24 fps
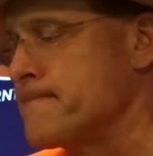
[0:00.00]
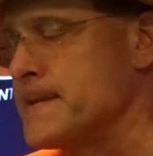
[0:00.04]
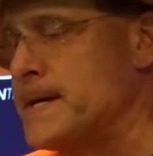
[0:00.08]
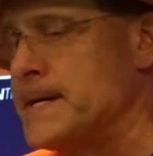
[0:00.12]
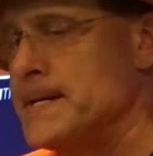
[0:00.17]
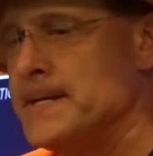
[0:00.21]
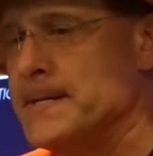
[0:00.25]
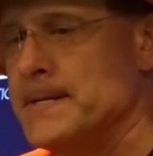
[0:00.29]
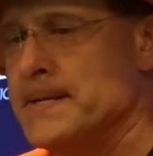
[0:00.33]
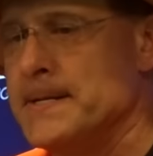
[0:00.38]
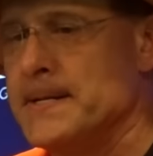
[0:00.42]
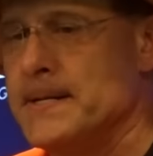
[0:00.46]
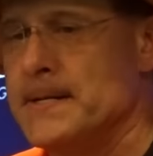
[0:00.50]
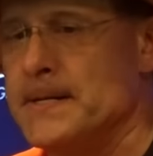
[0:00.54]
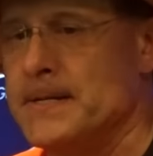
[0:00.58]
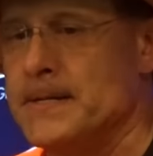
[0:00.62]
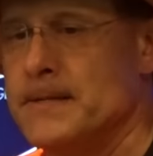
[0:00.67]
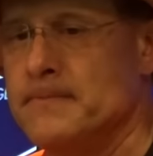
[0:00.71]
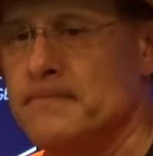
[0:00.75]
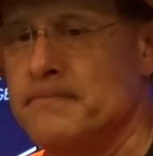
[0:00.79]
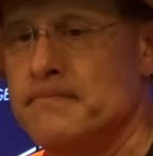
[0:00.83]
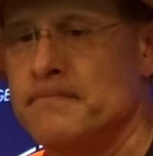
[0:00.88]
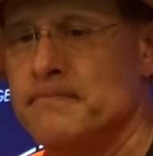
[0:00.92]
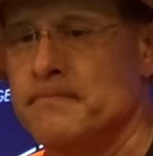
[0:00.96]
and
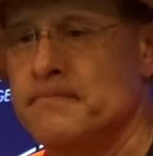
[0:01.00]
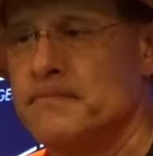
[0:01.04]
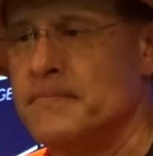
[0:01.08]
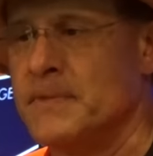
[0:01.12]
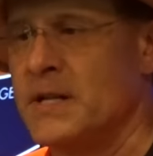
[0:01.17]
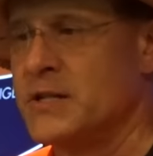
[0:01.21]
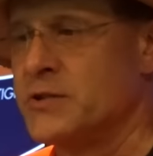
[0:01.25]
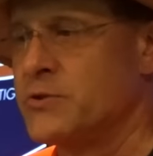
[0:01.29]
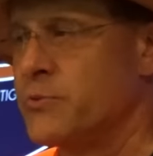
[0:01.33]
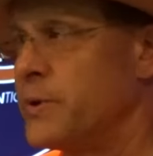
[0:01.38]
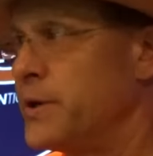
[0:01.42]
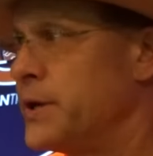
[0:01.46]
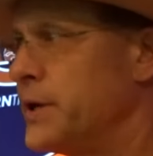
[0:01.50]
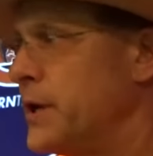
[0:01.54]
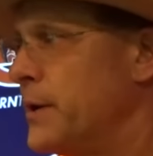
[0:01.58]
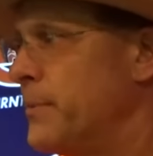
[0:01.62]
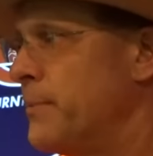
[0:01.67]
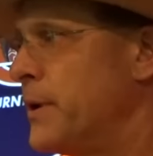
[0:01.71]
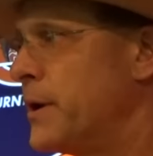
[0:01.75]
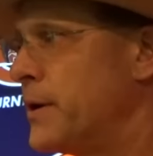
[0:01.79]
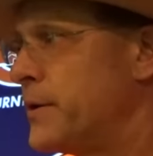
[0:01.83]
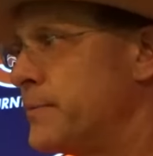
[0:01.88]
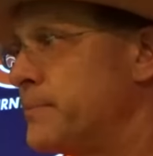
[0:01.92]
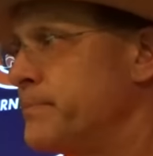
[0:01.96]
uh, that's the way you
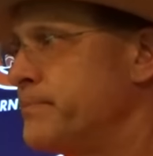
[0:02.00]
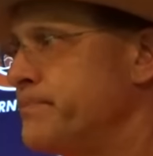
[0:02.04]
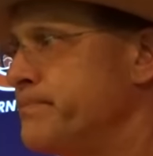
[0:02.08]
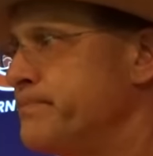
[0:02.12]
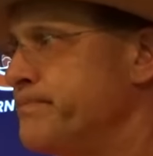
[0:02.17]
get better.